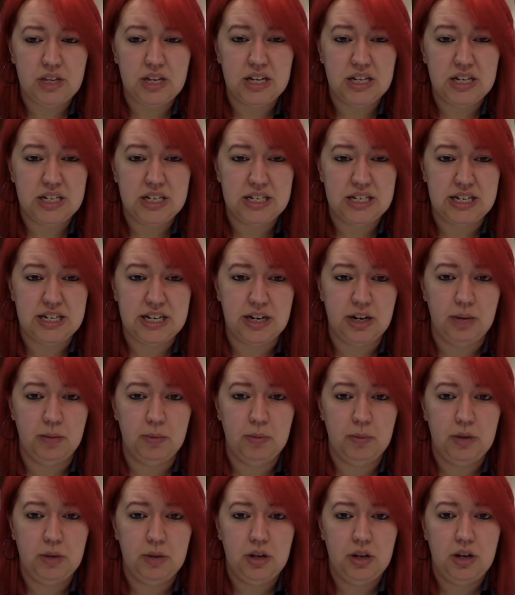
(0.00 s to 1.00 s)

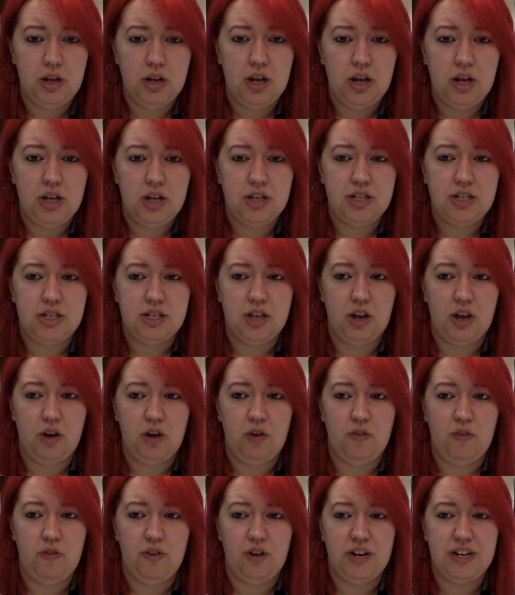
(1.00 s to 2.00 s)
stem. So
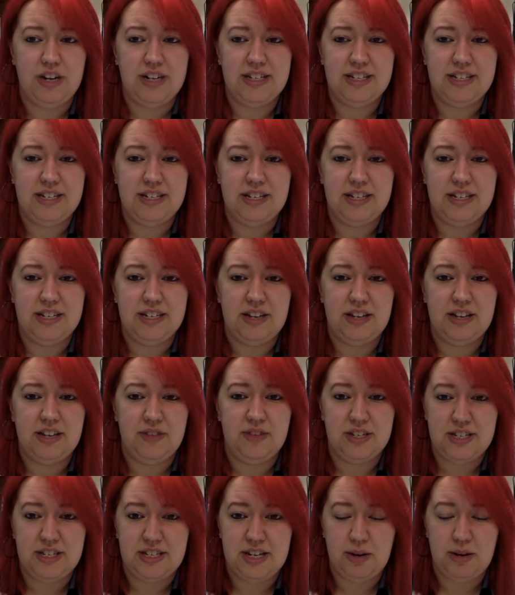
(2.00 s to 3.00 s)
for instance, if the
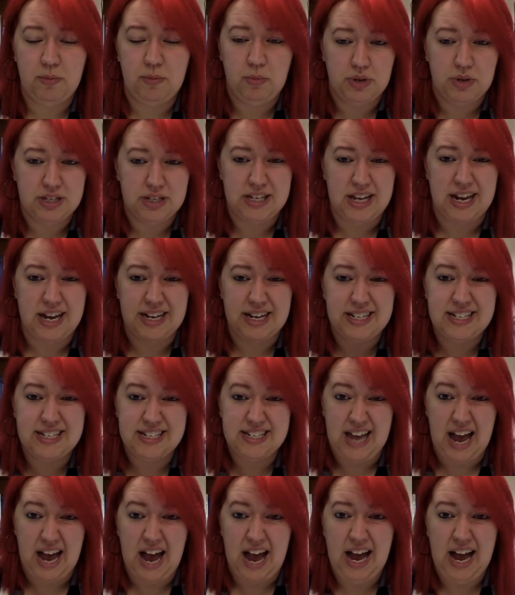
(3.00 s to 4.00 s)
stem was like
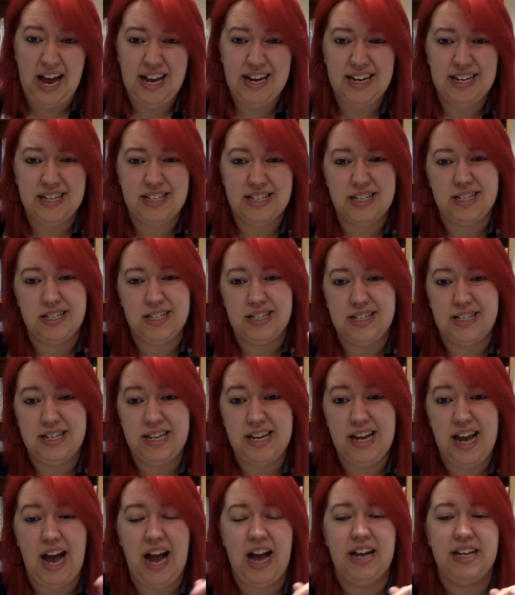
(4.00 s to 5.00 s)
side, as in
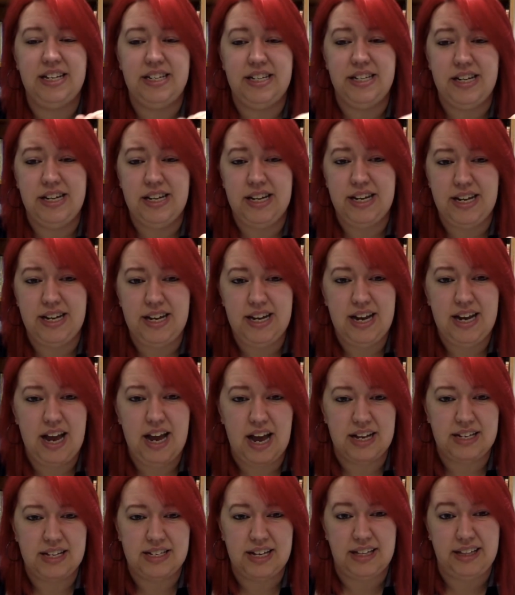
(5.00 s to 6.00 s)
C-I-D-E,
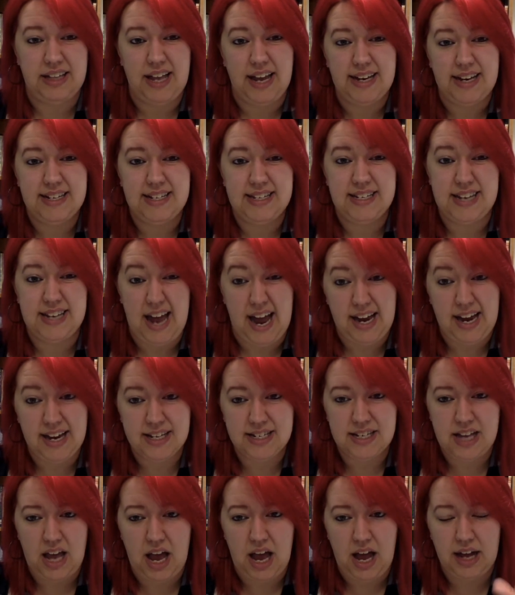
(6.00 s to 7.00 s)
I said like
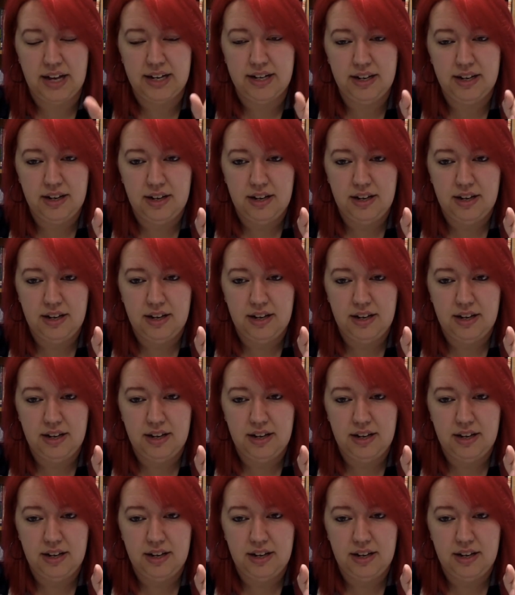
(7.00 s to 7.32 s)
snack-a-side.